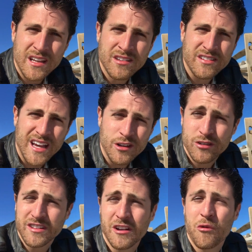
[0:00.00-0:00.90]
insane.
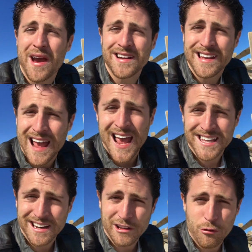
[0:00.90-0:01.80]
Looks like the Grand
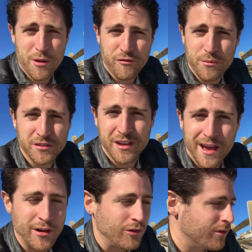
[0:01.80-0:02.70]
Canyon a little bit from this
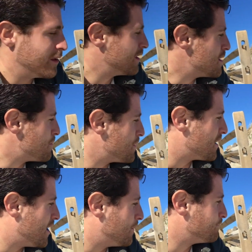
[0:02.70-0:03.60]
angle. But
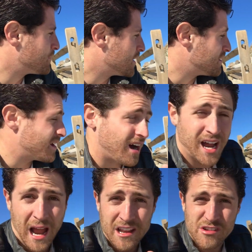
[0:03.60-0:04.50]
now
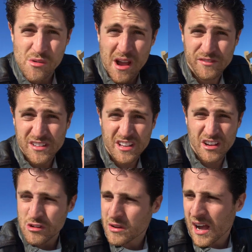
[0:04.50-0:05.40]
I do have to
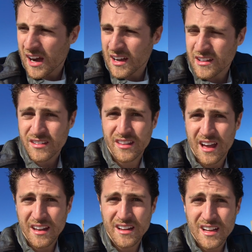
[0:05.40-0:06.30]
tell you guys
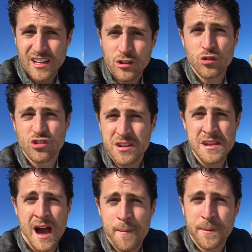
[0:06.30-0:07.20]
that you should
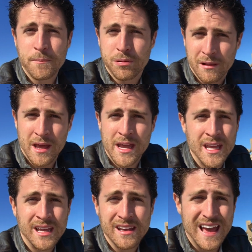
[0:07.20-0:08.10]
not be
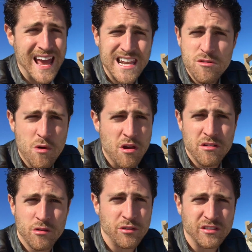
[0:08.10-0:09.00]
playing anywhere
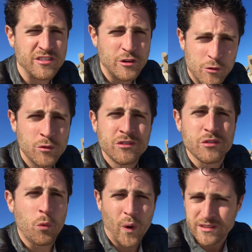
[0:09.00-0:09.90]
near these dunes
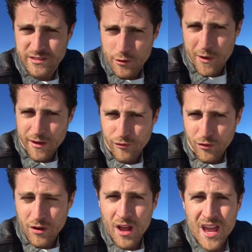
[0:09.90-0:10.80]

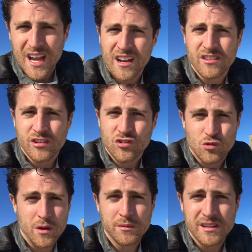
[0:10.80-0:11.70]
whatsoever. It is
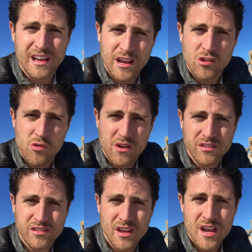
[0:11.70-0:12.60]
extremely dangerous.